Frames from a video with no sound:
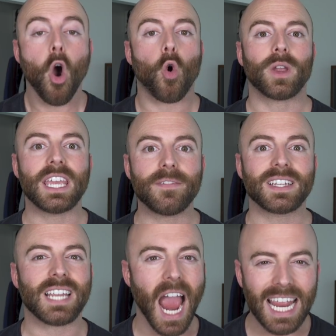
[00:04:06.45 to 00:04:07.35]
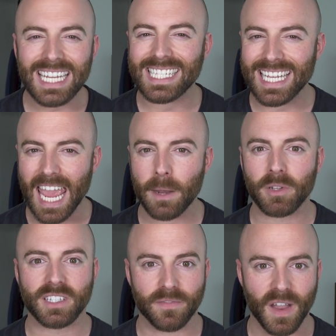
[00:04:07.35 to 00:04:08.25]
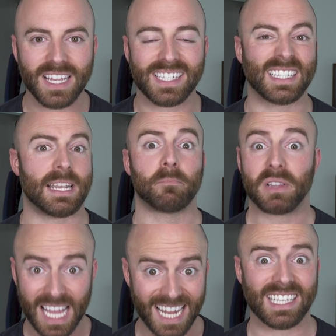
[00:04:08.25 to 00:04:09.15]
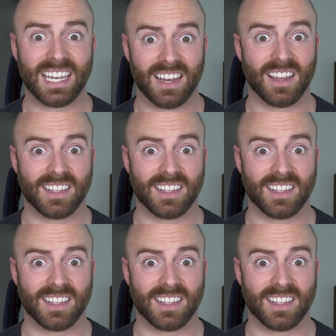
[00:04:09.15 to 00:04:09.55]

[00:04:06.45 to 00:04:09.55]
or even tiny scannable devices implanted in